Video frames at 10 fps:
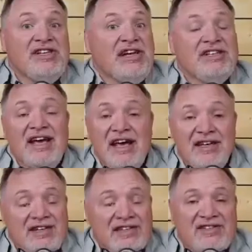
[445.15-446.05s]
yet
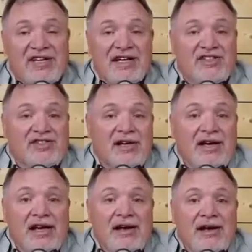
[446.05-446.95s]
attained it, he says,
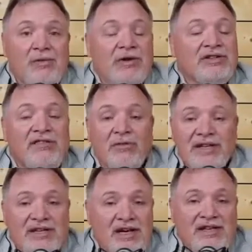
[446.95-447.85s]
uh, we'll never
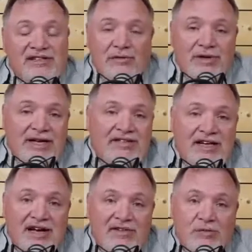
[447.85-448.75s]
be done until we get to
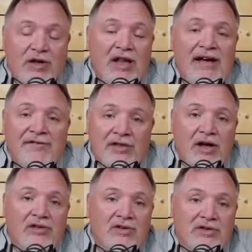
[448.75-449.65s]
heaven. We're
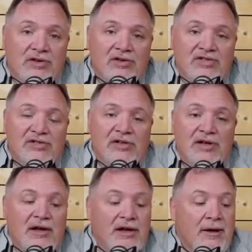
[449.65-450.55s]
lifelong learners
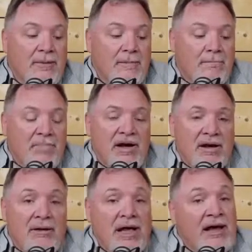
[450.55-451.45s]
but
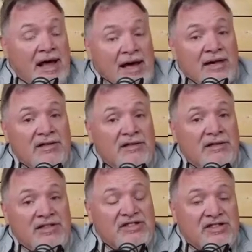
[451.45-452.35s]
uh, and
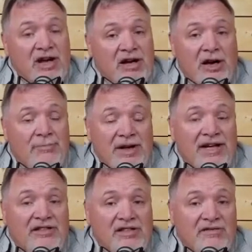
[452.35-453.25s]
this is not
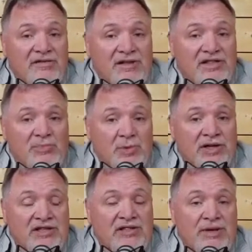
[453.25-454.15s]
comprehensive. This
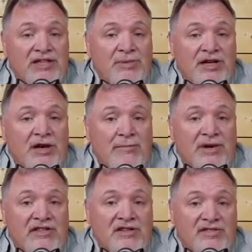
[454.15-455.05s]
book isn't meant to be
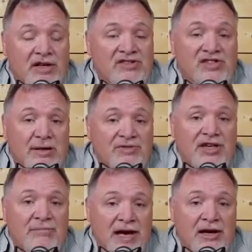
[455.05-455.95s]
comprehensive. There's
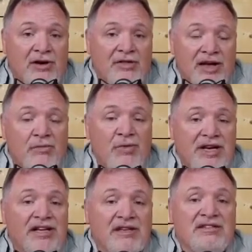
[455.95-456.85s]
subject matter that we
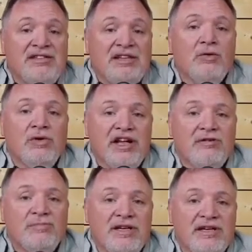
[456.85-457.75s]
didn't deal
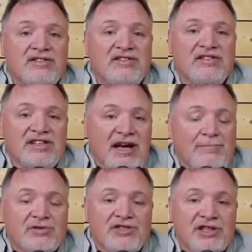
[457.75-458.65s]
with because
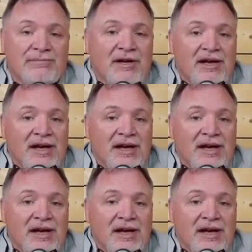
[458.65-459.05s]
discipleship